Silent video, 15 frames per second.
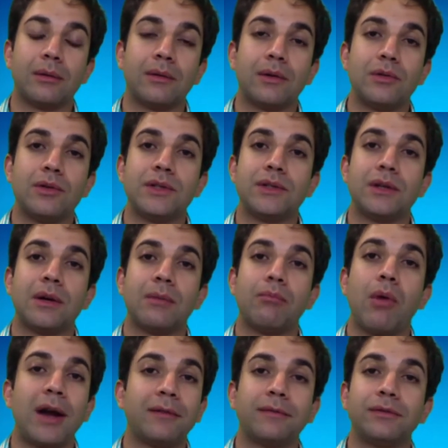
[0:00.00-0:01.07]
there is
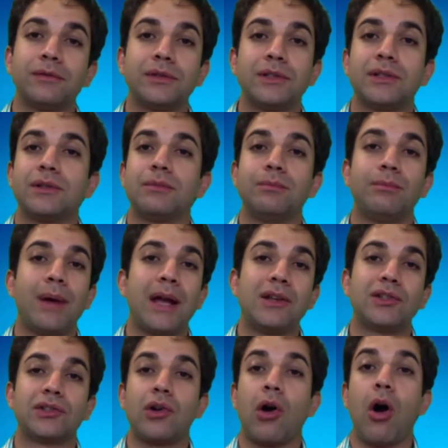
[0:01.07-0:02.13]

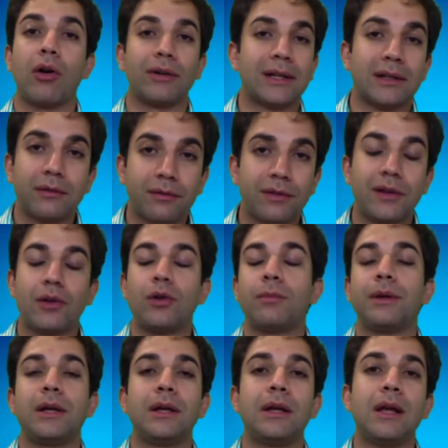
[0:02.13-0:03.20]
mindfulness-based cognitive
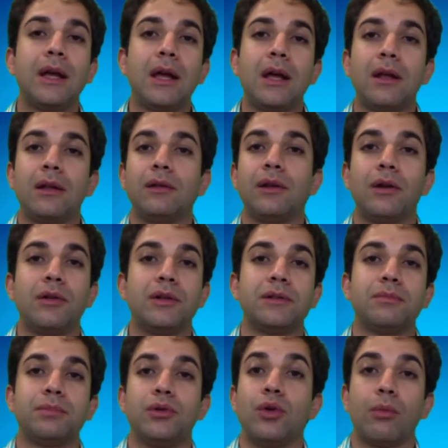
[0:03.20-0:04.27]
therapy. There
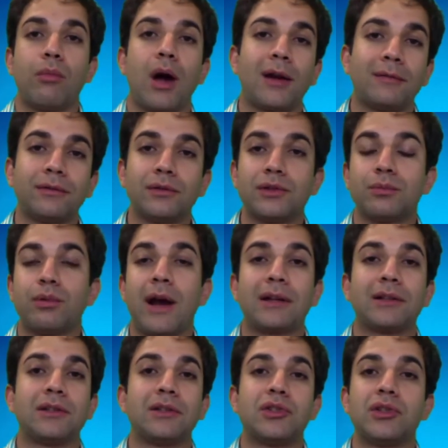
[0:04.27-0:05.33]
is pure mindfulness
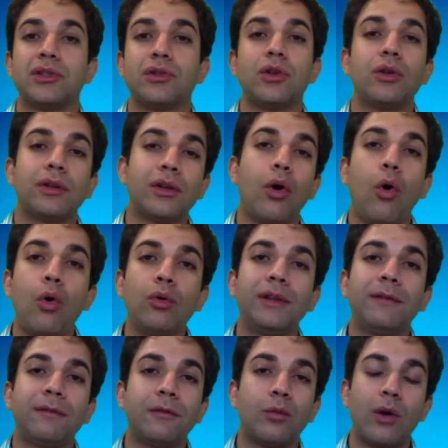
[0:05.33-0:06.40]
practice. They're all
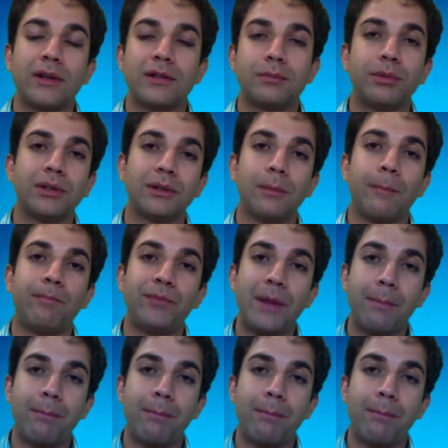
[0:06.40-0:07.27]
different ones, but the